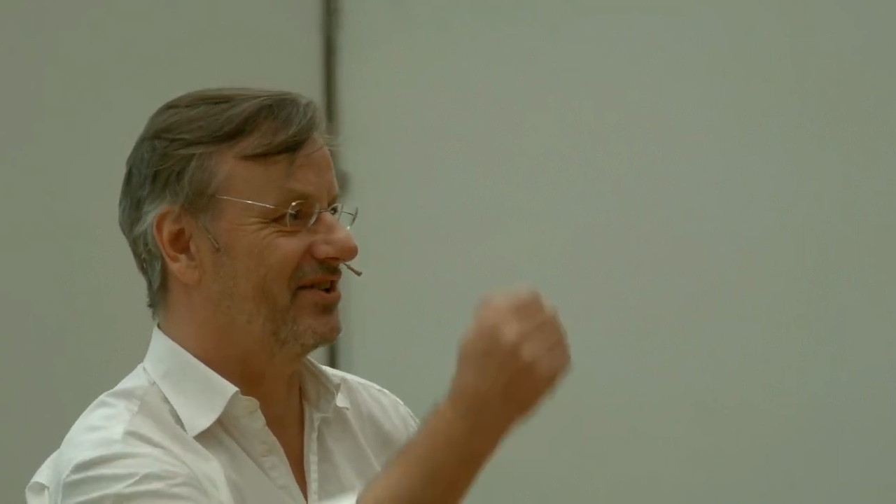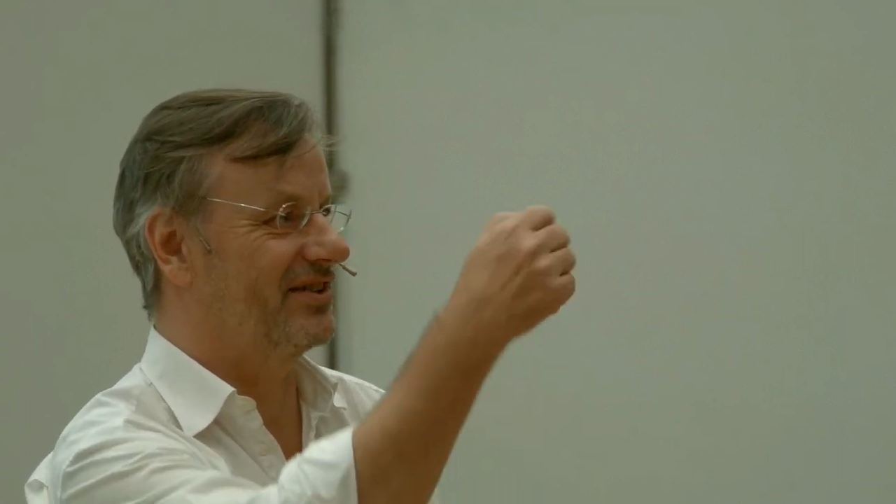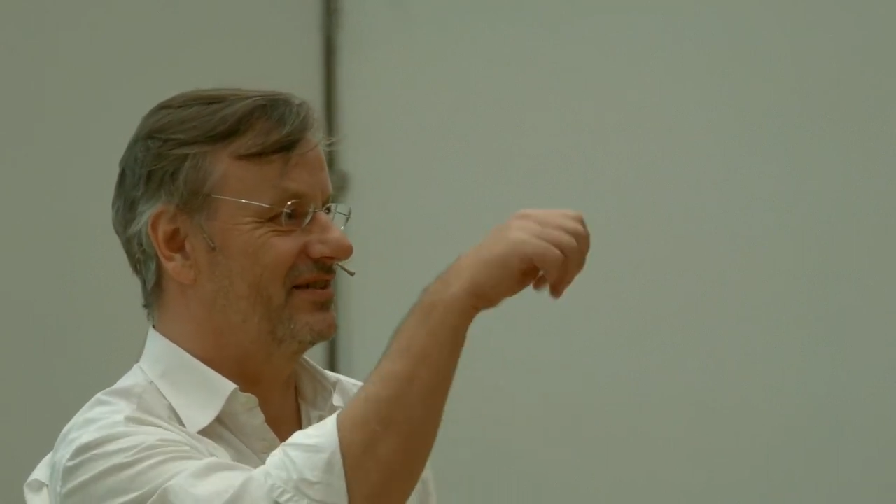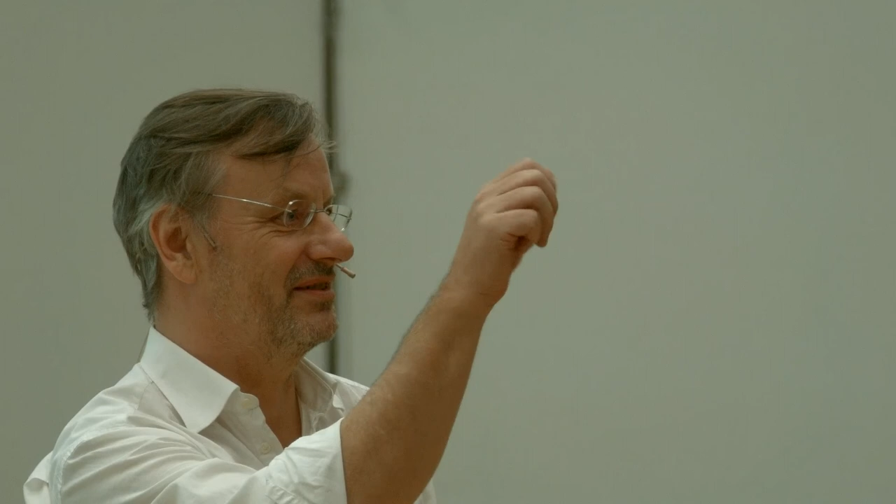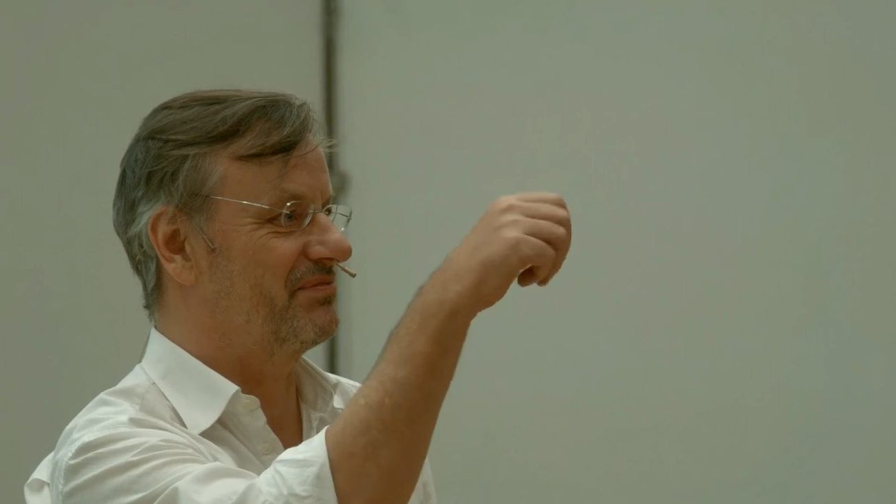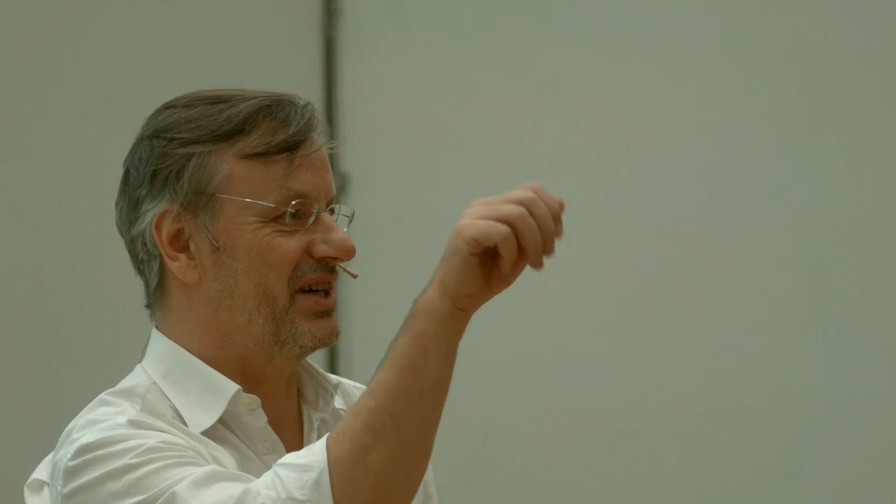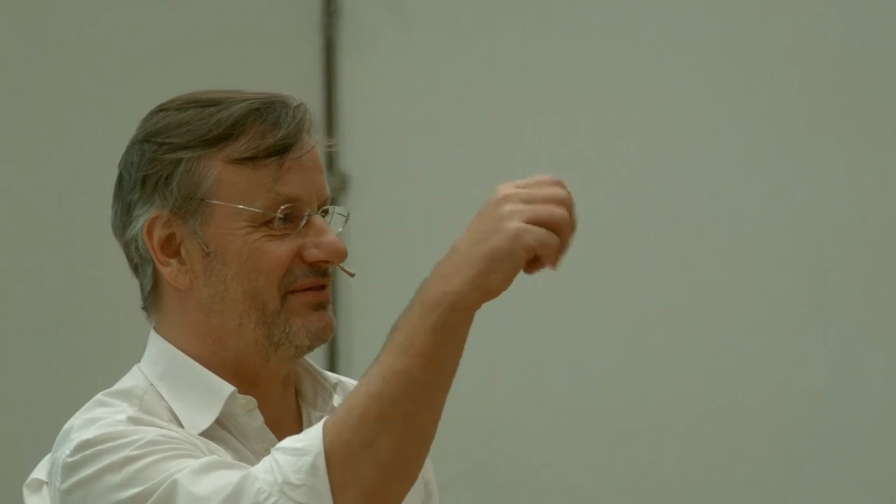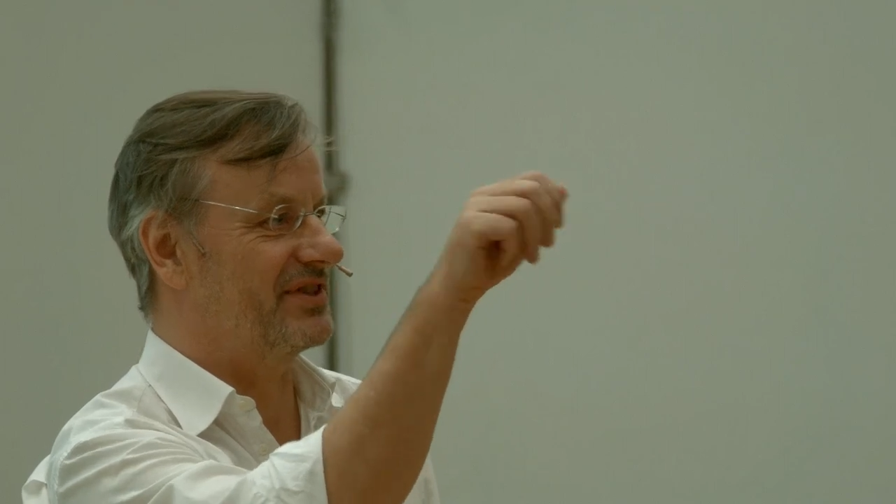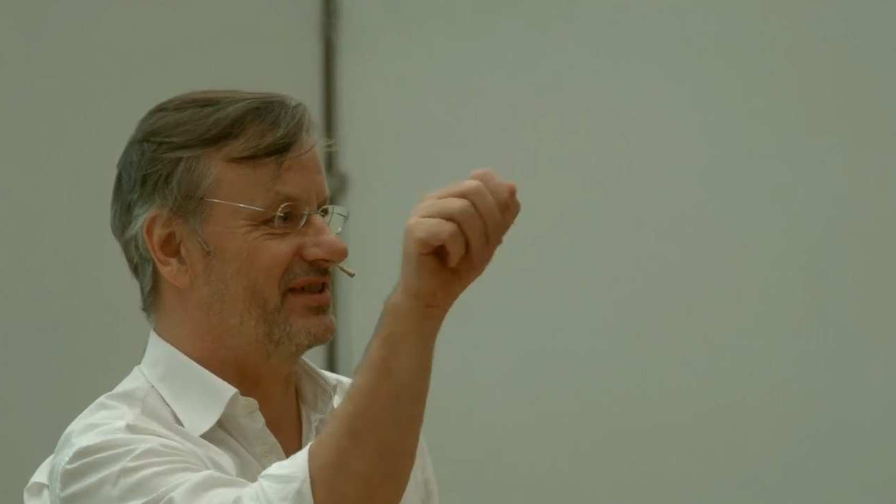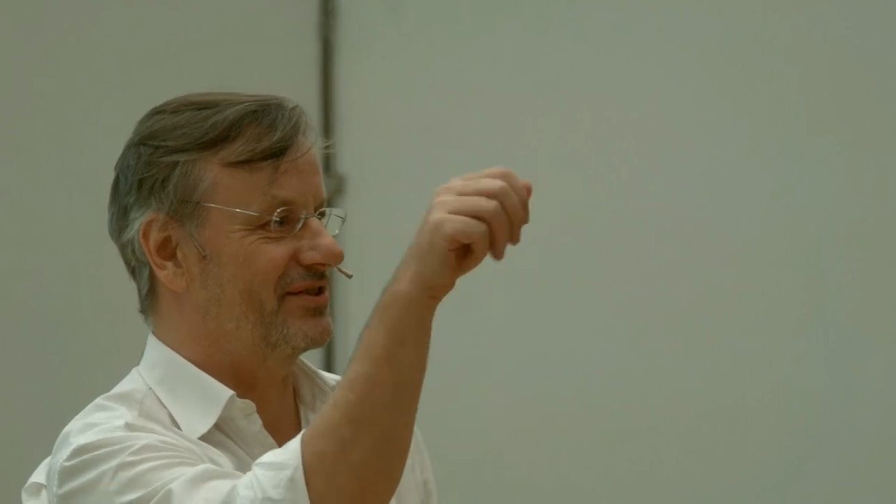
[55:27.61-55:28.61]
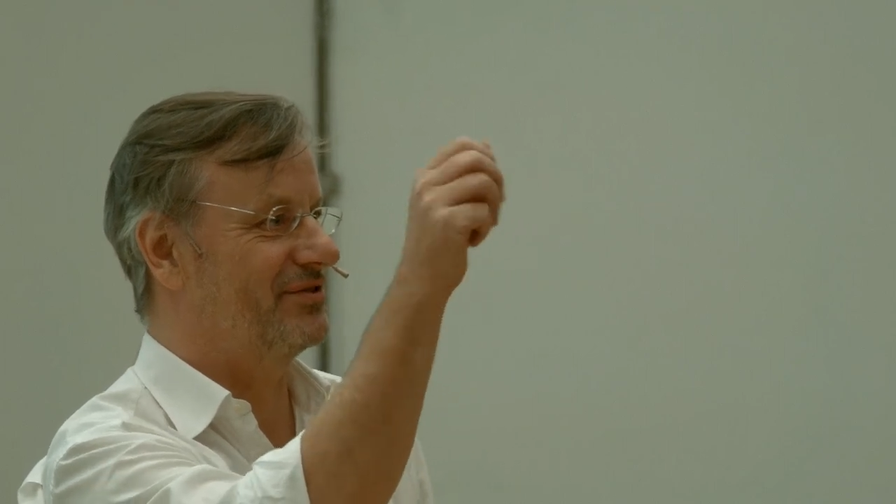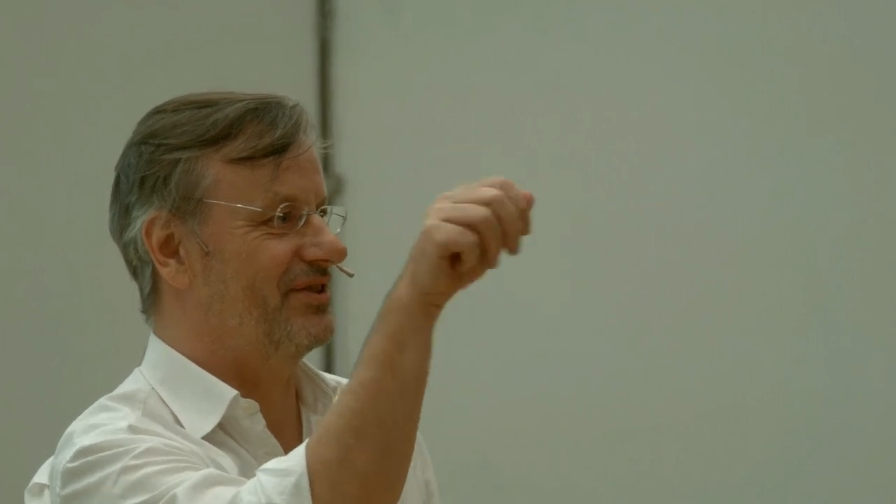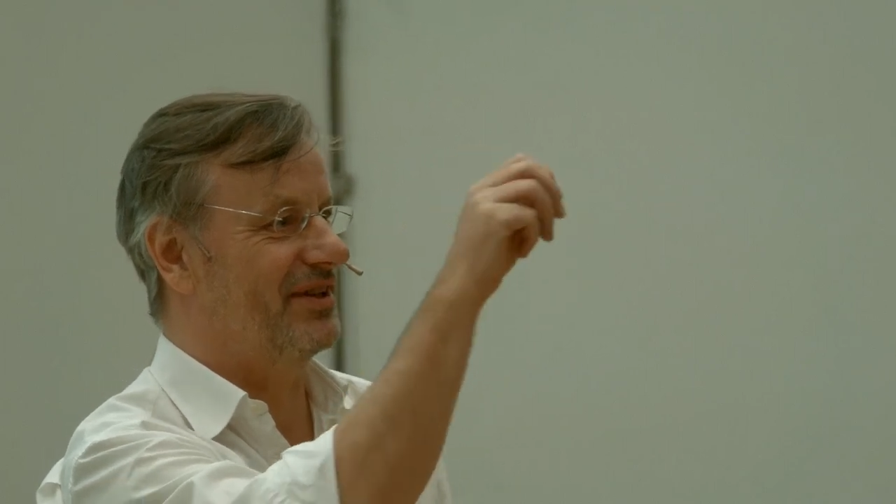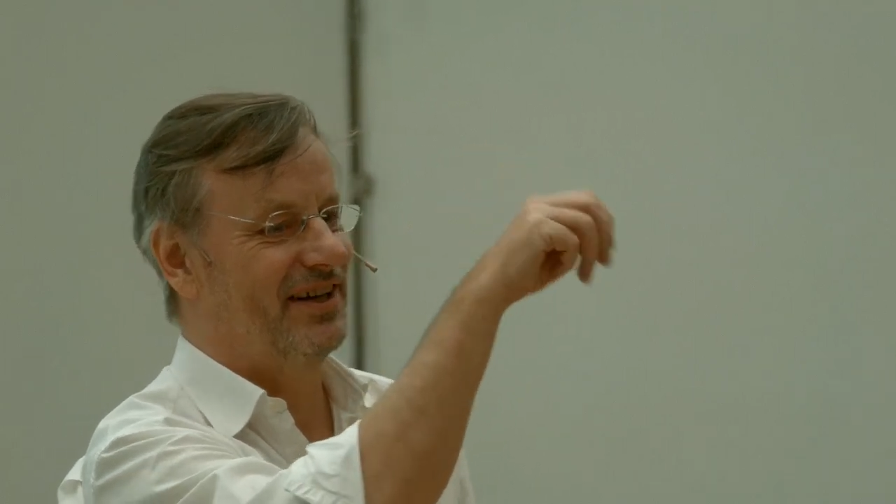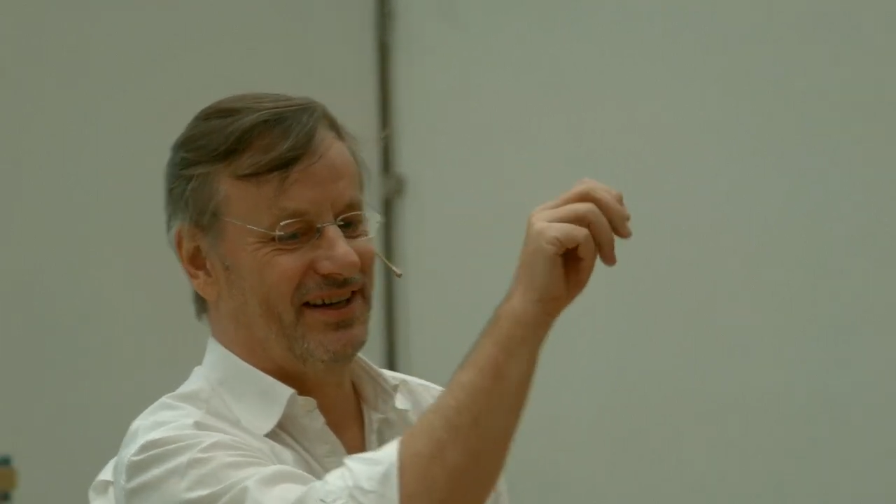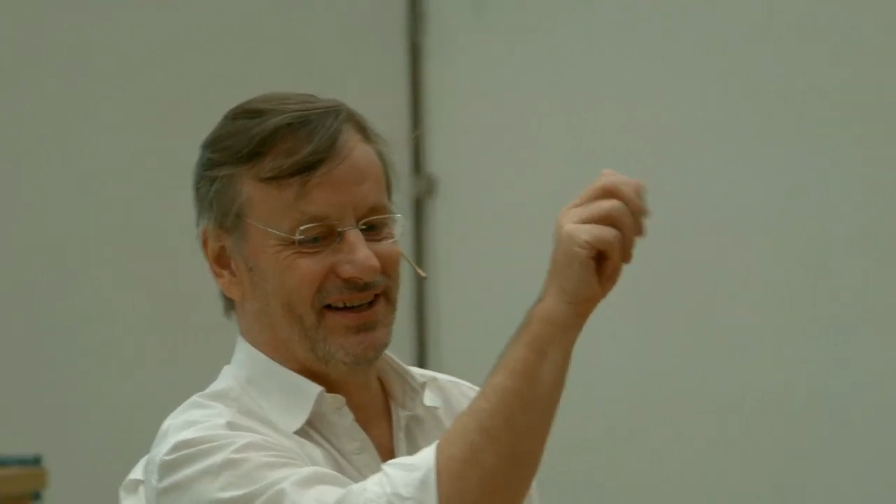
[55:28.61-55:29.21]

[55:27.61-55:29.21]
your, in primary school,